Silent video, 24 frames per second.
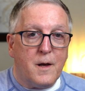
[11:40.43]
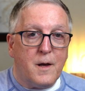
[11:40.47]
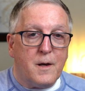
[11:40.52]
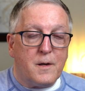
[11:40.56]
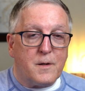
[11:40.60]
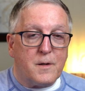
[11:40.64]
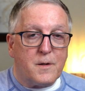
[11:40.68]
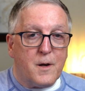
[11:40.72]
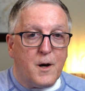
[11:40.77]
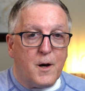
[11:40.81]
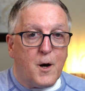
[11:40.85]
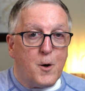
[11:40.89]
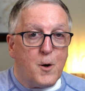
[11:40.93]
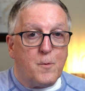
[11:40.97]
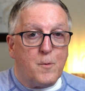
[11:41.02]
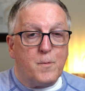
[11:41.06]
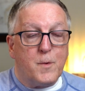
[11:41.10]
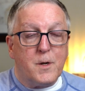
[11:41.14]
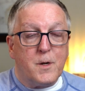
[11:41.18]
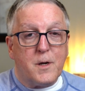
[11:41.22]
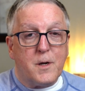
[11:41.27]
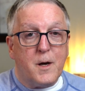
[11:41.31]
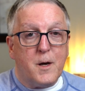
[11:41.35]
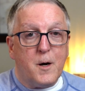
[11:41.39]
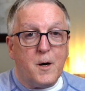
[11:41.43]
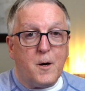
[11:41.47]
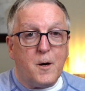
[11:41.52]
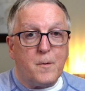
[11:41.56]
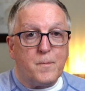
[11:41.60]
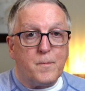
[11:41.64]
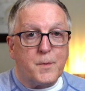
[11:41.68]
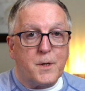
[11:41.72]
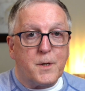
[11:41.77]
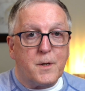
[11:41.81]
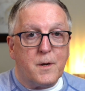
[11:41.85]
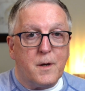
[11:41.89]
So I hope this
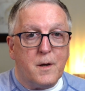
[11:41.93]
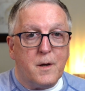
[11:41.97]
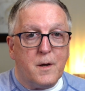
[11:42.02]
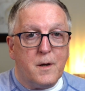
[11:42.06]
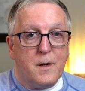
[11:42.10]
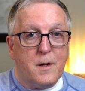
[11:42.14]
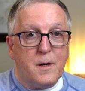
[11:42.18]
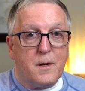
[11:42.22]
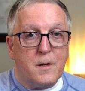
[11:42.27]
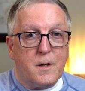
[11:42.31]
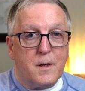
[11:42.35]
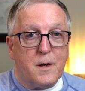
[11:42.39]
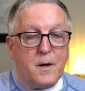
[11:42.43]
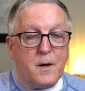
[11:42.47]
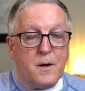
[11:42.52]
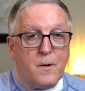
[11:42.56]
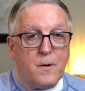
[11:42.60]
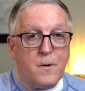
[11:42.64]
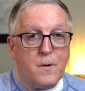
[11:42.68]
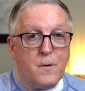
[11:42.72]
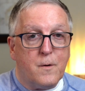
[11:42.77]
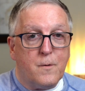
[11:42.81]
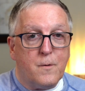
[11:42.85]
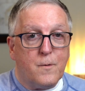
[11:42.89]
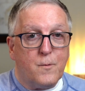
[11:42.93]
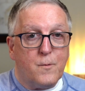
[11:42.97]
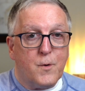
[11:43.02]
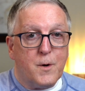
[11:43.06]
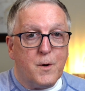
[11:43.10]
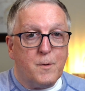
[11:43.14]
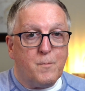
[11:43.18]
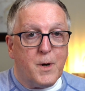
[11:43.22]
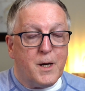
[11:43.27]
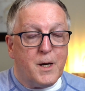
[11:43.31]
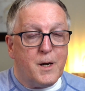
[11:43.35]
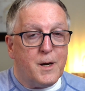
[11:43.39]
helps. Until we
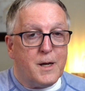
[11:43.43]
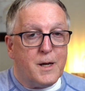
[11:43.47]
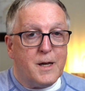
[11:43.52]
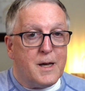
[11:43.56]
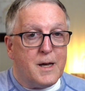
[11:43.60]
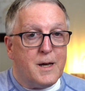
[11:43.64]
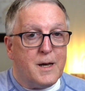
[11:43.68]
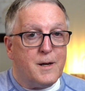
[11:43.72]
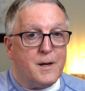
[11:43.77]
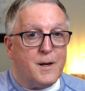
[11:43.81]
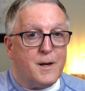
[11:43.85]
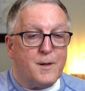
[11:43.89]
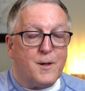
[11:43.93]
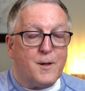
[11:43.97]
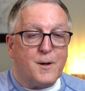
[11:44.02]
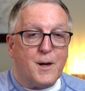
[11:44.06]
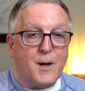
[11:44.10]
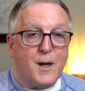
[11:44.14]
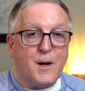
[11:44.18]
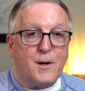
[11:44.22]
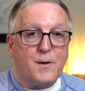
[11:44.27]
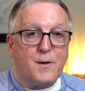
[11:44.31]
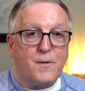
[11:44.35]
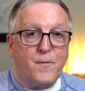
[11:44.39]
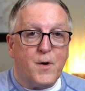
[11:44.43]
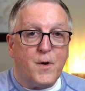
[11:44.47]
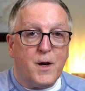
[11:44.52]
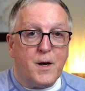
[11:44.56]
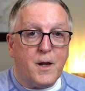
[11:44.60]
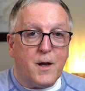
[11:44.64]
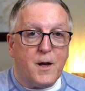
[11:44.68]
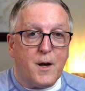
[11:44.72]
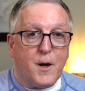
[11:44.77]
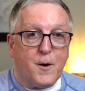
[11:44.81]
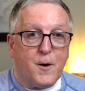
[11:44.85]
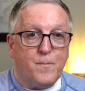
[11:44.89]
meet again in the next
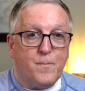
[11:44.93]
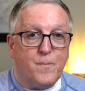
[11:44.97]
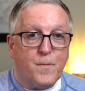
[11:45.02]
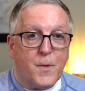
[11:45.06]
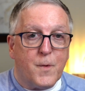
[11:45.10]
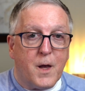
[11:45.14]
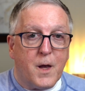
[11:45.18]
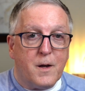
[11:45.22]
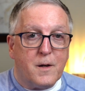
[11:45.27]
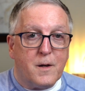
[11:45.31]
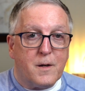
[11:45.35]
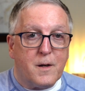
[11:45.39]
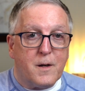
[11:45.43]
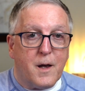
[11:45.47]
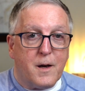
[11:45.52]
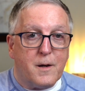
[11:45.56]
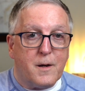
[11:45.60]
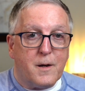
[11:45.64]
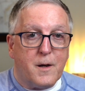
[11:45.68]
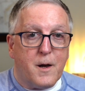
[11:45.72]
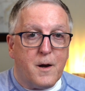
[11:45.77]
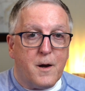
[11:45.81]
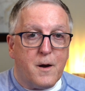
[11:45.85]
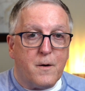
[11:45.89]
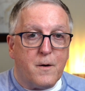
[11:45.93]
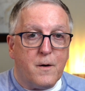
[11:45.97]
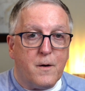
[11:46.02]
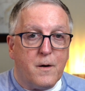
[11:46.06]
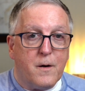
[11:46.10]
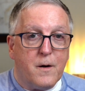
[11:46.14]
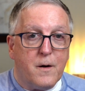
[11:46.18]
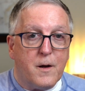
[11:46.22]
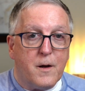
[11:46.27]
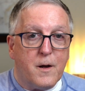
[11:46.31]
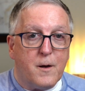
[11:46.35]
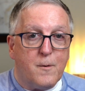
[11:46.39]
video, take care
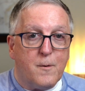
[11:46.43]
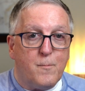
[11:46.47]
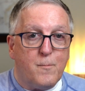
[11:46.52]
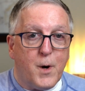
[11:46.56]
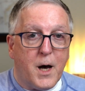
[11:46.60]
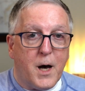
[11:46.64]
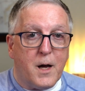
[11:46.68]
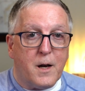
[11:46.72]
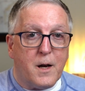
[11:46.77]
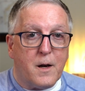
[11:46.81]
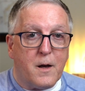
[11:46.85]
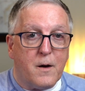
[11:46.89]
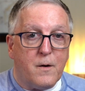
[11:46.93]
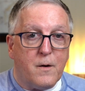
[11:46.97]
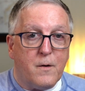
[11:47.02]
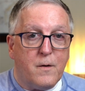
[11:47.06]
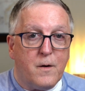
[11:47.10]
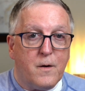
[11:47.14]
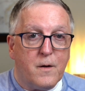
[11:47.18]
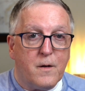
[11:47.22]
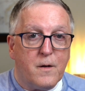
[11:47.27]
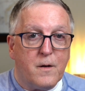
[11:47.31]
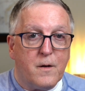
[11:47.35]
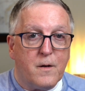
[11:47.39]
and bye now.